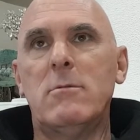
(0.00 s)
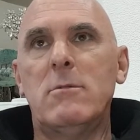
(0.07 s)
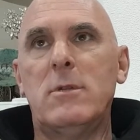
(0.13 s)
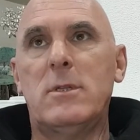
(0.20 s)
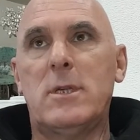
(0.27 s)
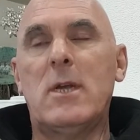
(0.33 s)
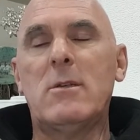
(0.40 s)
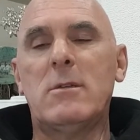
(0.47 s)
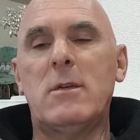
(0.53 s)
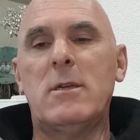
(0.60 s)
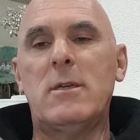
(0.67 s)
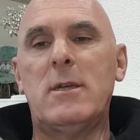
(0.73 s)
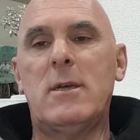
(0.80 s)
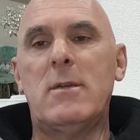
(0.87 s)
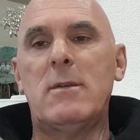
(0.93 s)
that's actually
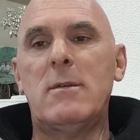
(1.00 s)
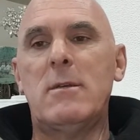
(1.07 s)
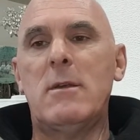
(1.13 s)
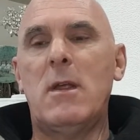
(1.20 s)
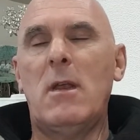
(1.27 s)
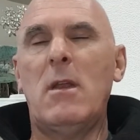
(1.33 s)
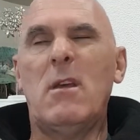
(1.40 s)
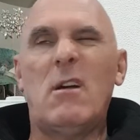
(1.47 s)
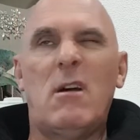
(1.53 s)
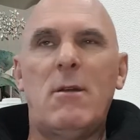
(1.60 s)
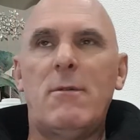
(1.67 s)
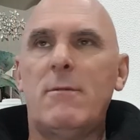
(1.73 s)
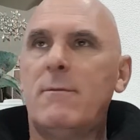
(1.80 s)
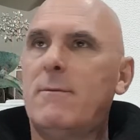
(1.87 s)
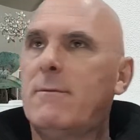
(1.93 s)
done any
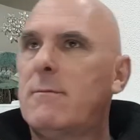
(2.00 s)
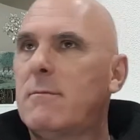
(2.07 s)
kind of